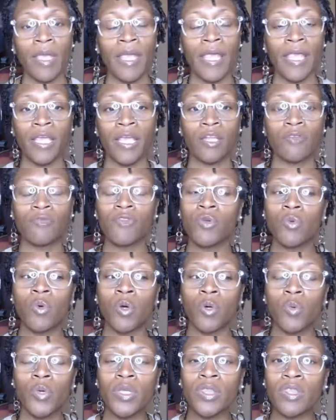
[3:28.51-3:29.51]
And if you
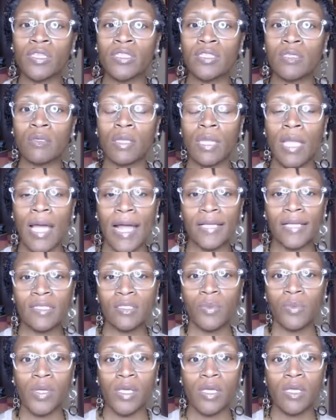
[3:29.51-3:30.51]
were with us on
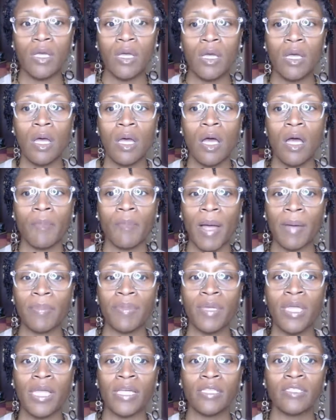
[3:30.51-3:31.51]
last week, I
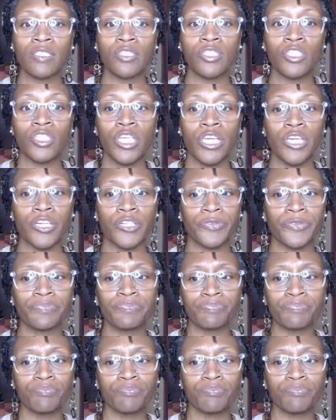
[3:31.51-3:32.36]
began to share